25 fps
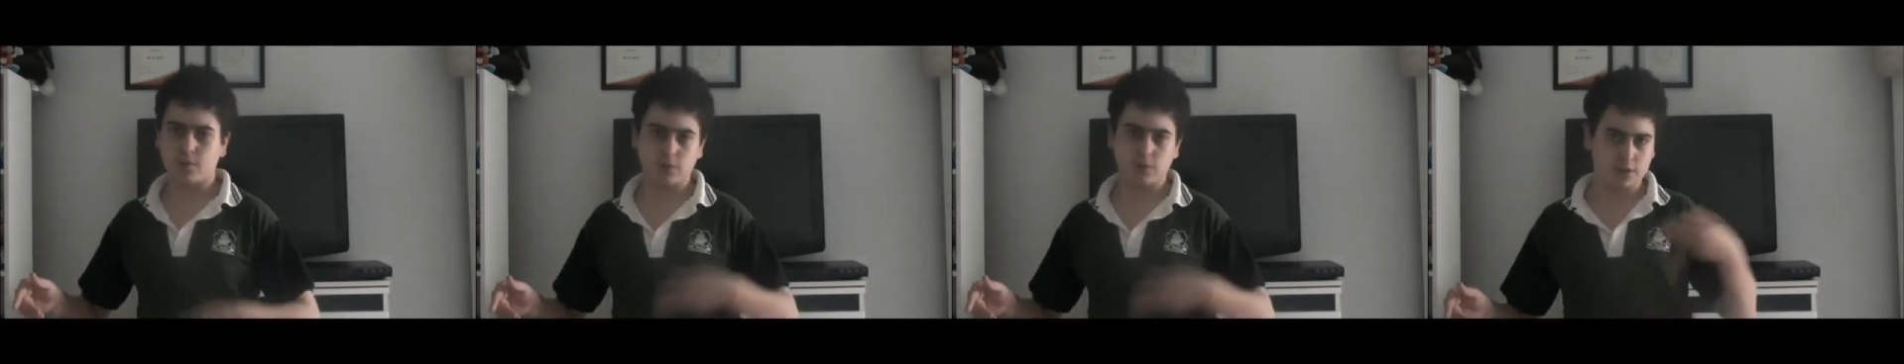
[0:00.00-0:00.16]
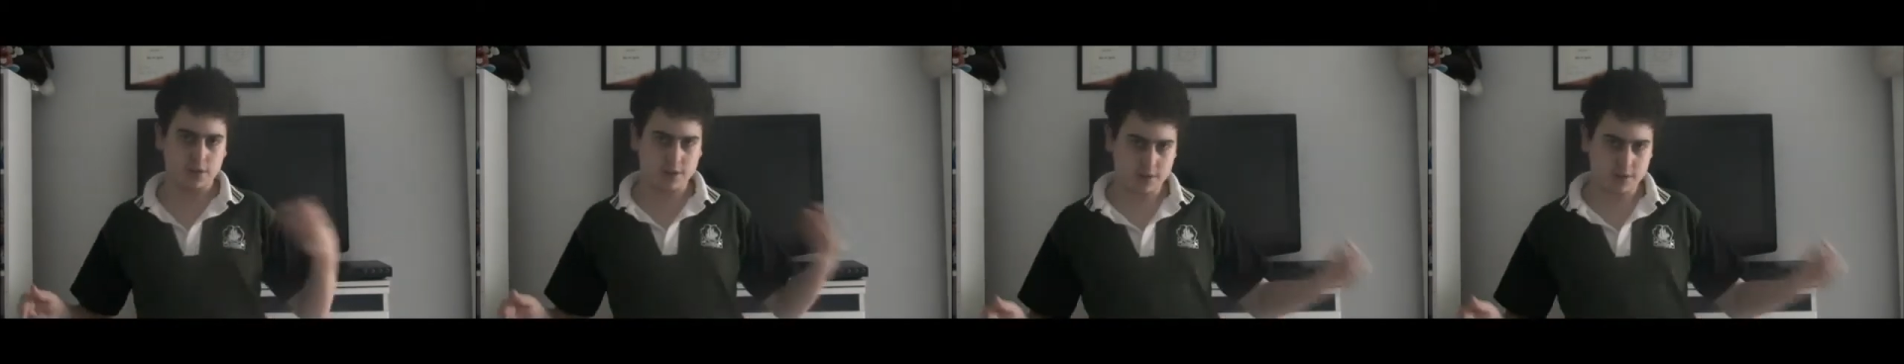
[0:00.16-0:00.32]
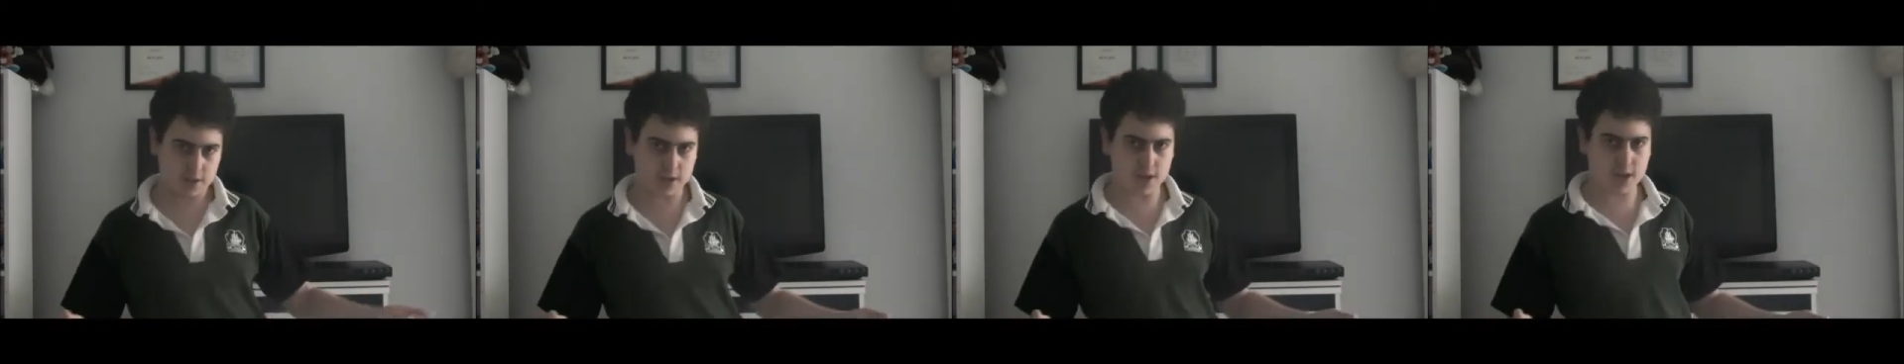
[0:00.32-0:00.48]
or
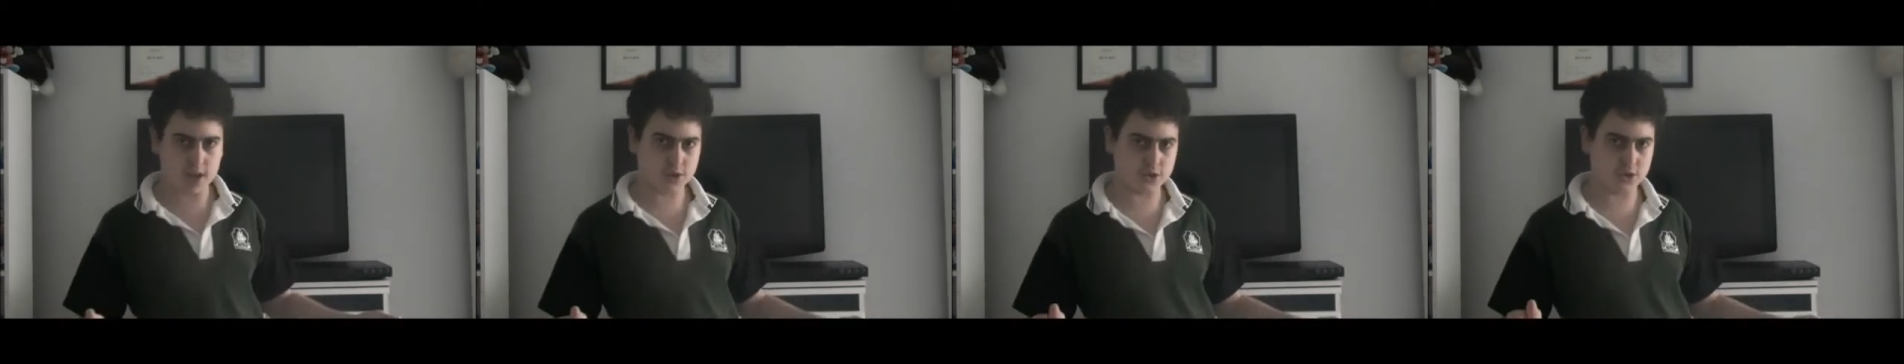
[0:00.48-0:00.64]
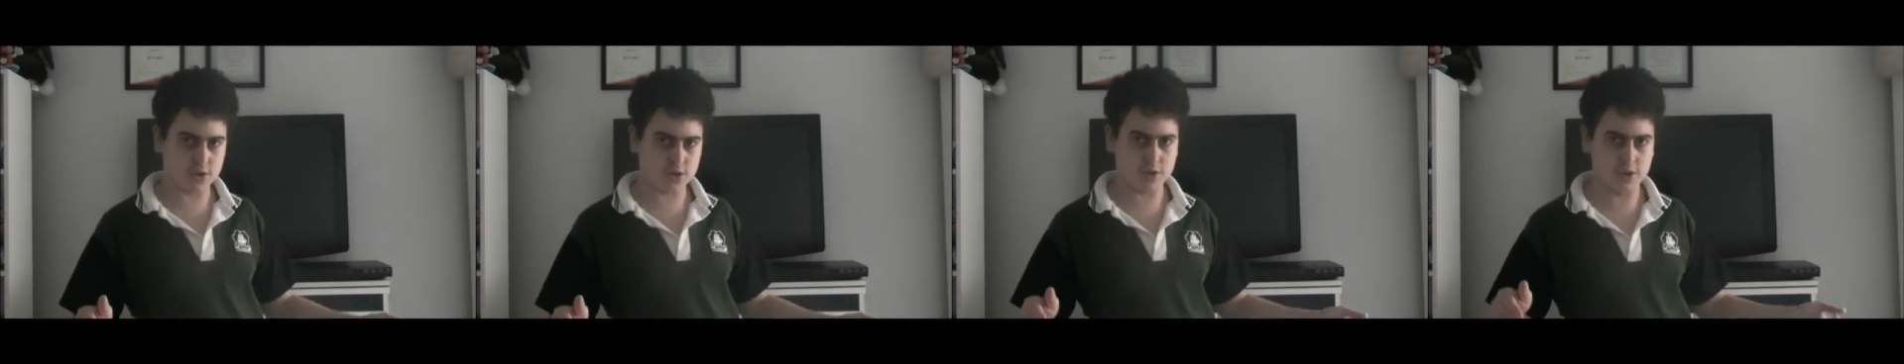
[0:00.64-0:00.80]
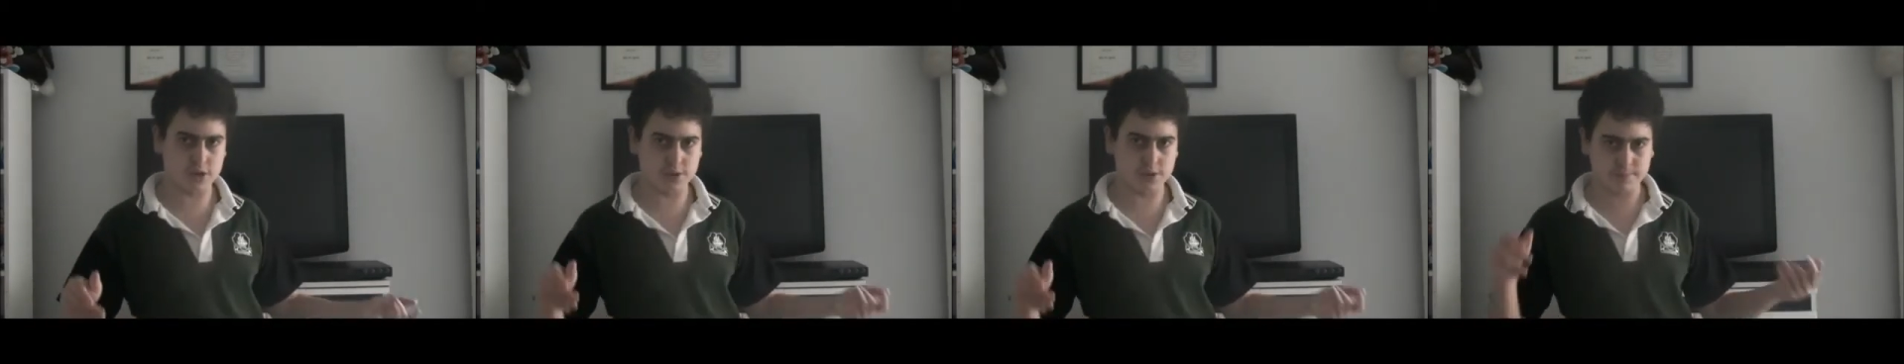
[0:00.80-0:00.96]
the teenage
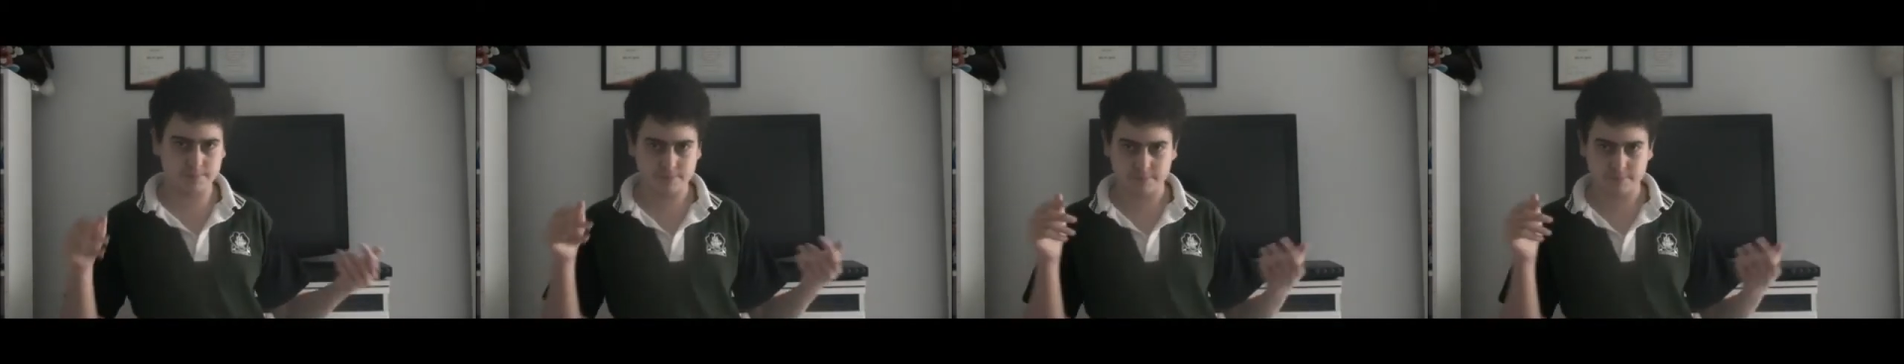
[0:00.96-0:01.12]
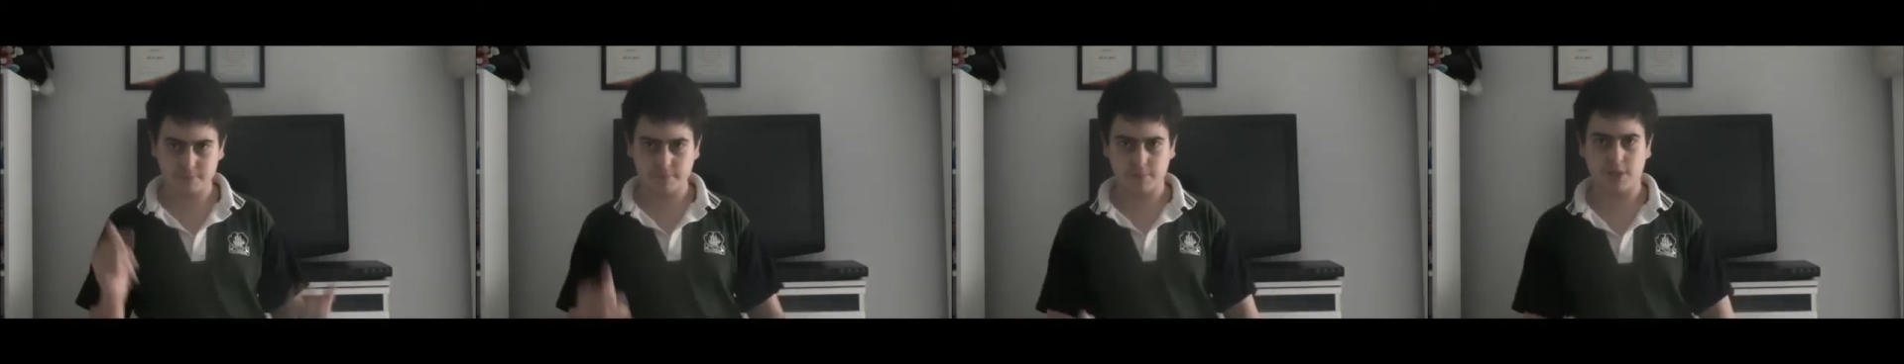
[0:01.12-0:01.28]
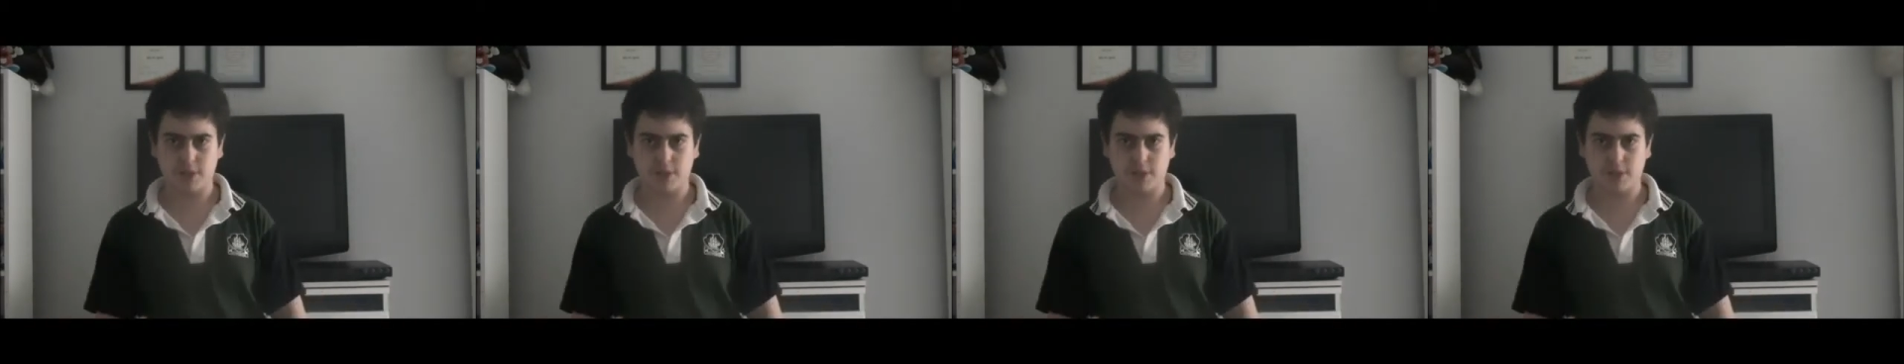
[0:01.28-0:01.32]
girl